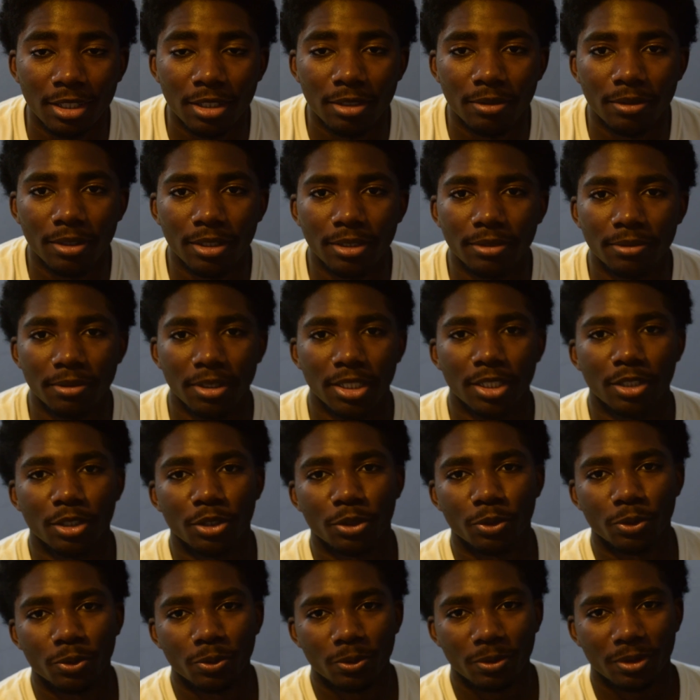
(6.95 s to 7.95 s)
Well,
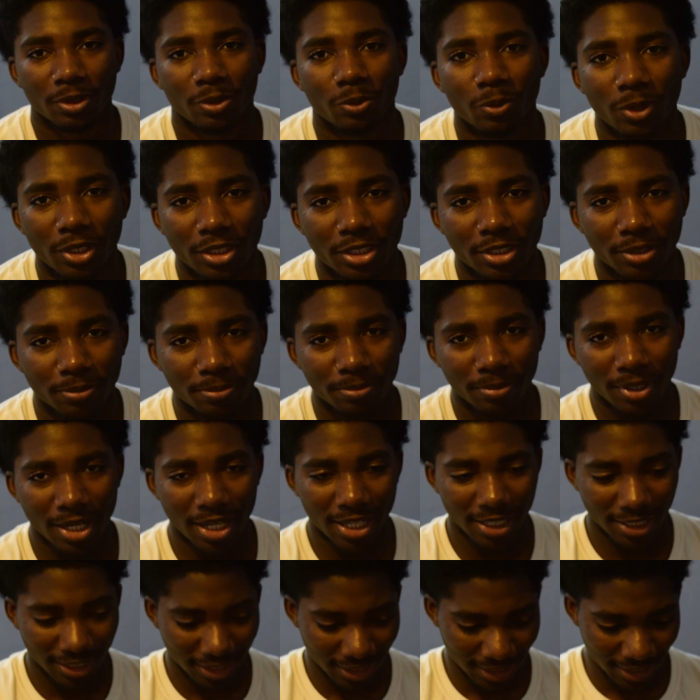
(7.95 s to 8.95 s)
hello, welcome
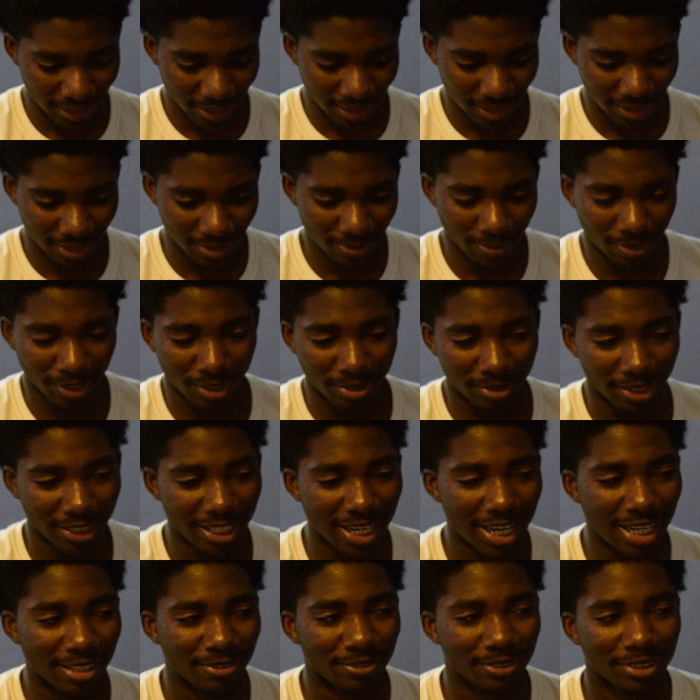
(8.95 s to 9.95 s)
back. Well, I
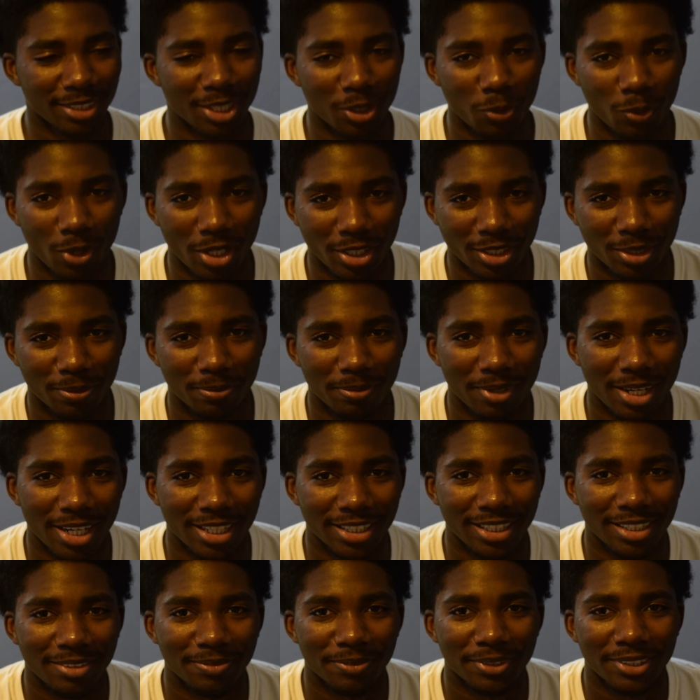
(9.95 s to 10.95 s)
can't even say welcome
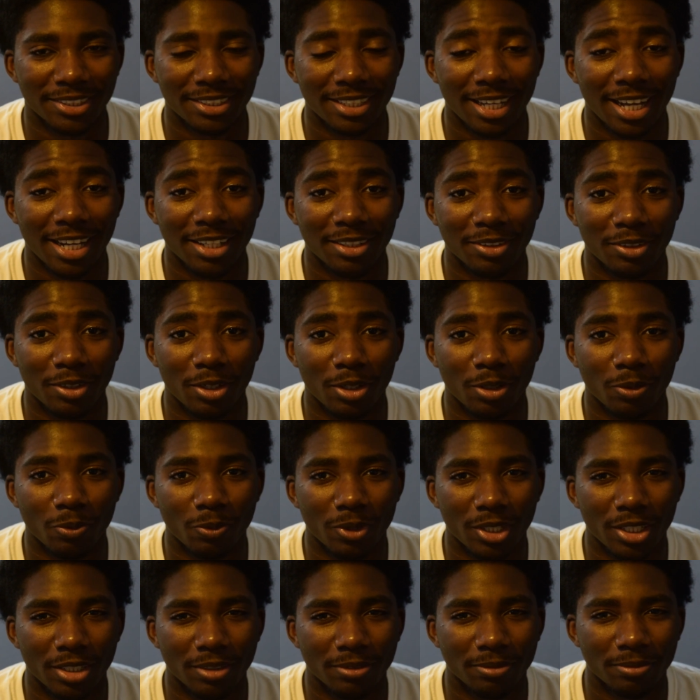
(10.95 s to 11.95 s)
back, I'm just starting off.
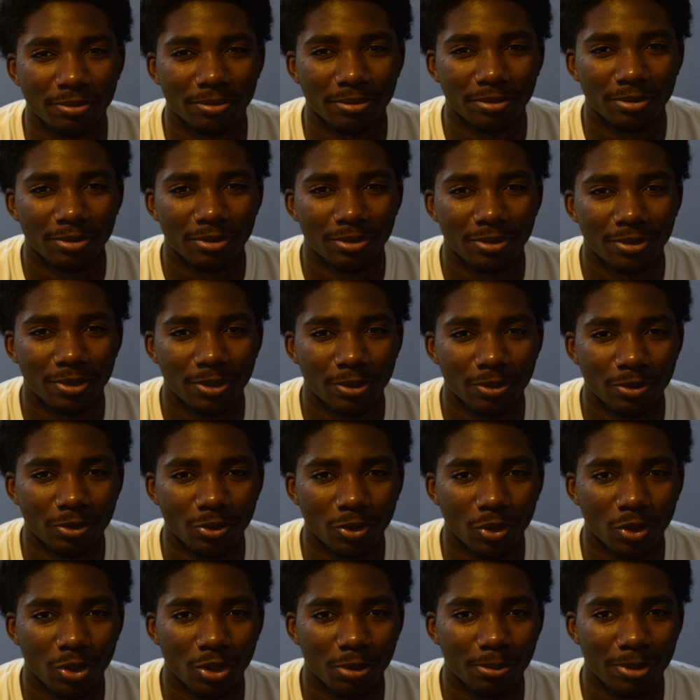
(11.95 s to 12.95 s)
Well,
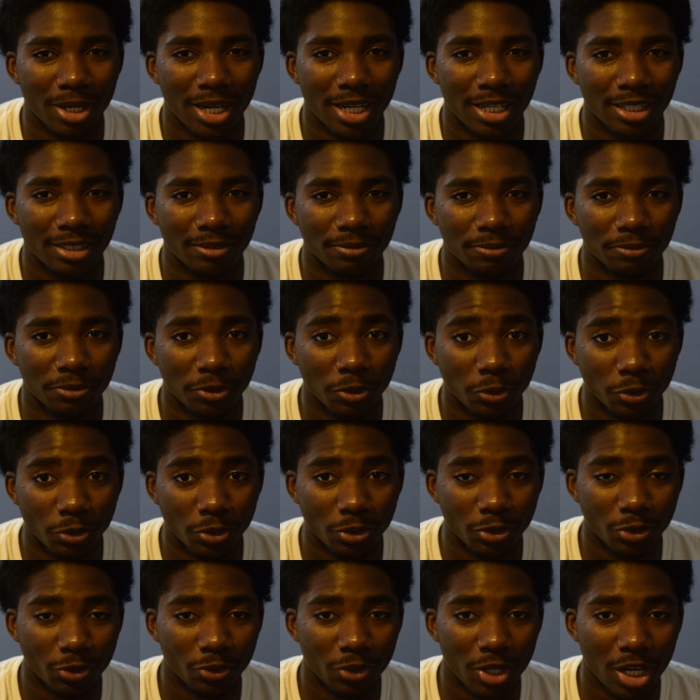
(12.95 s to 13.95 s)
for my few
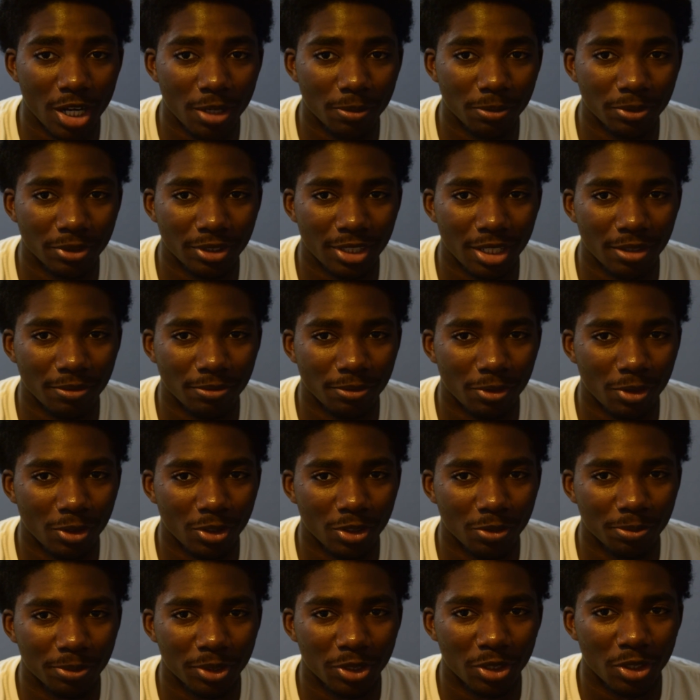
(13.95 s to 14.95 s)
subscribers that
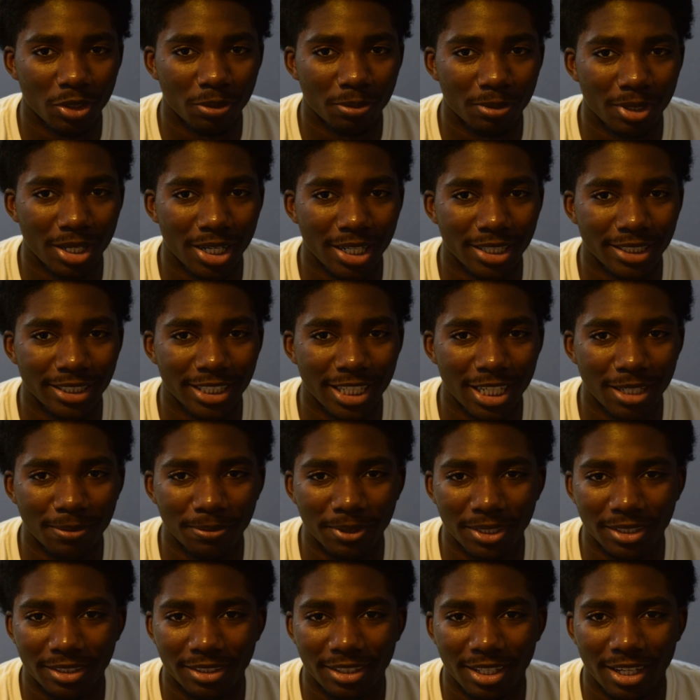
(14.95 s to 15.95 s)
follow me on my
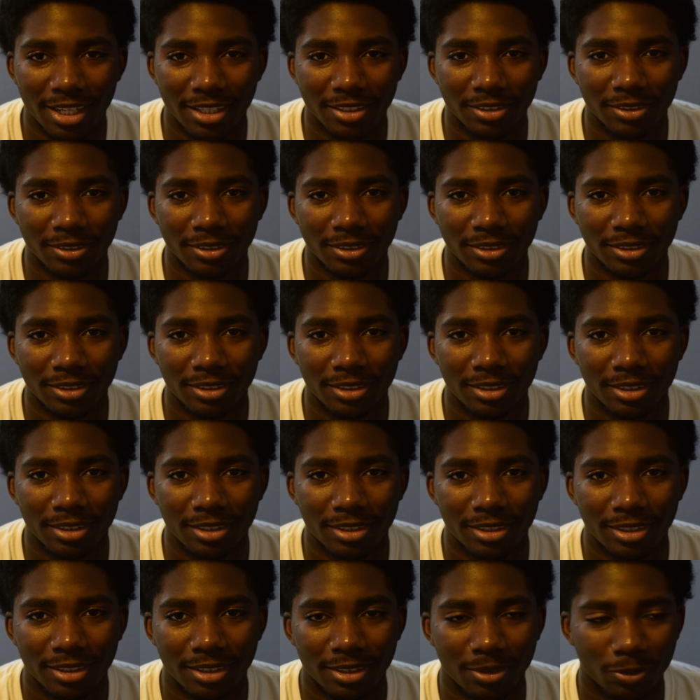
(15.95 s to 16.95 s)
gaming channel,
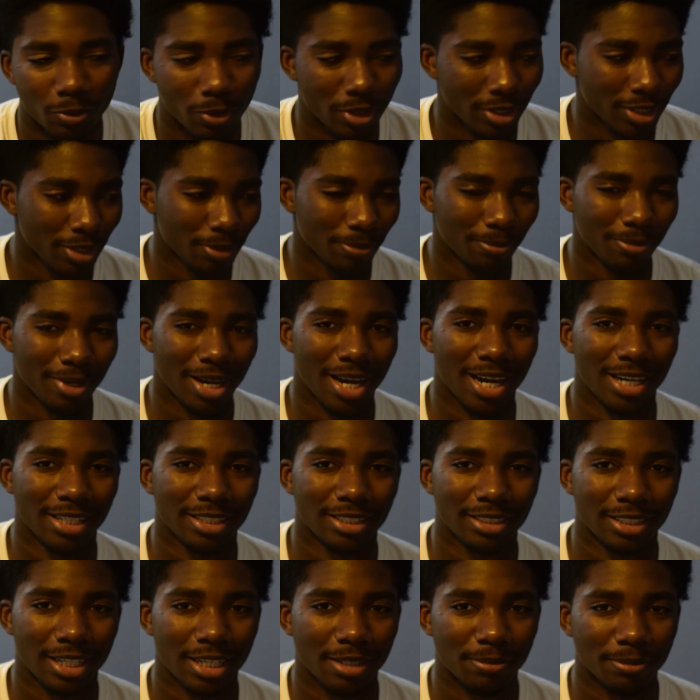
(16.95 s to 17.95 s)
welcome back.
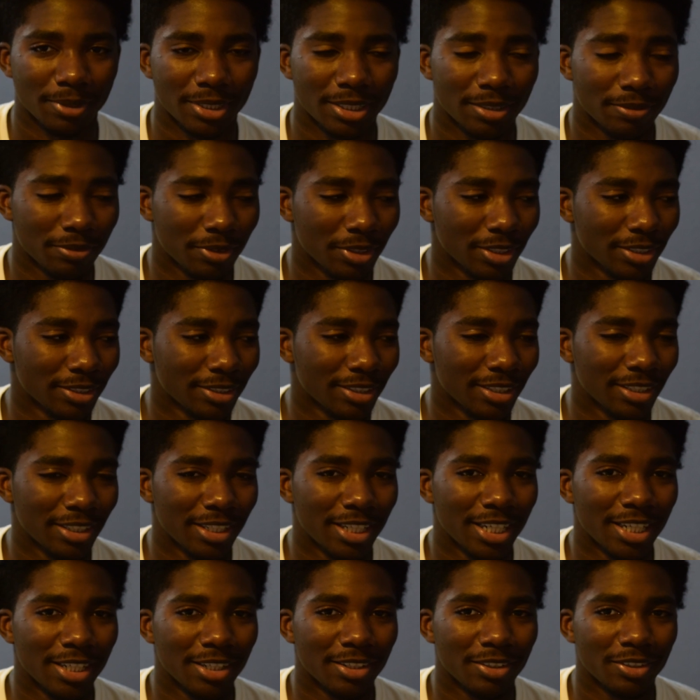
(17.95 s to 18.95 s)
I mean, if you're still
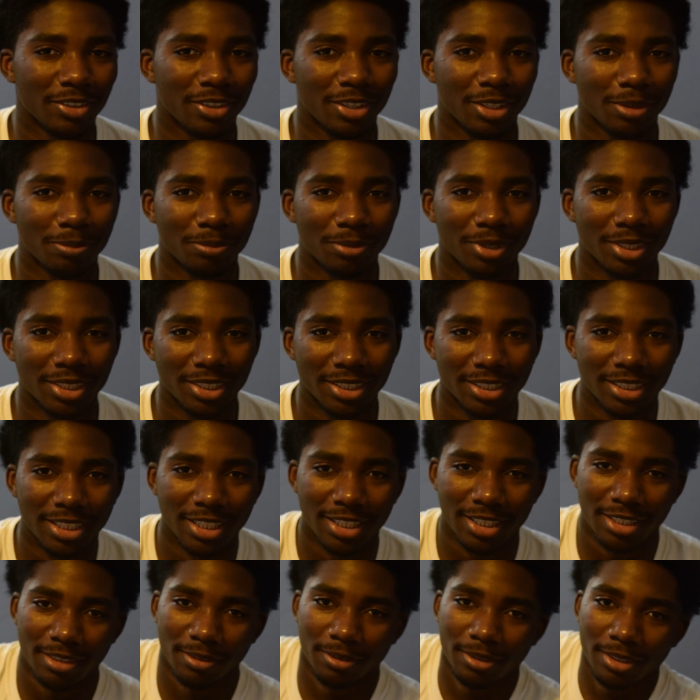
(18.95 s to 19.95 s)
there or not, but
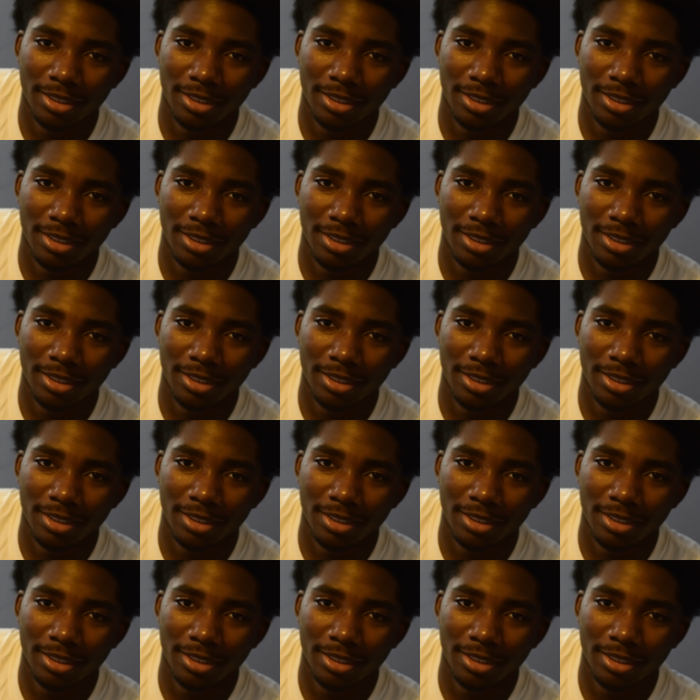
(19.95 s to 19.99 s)
yeah.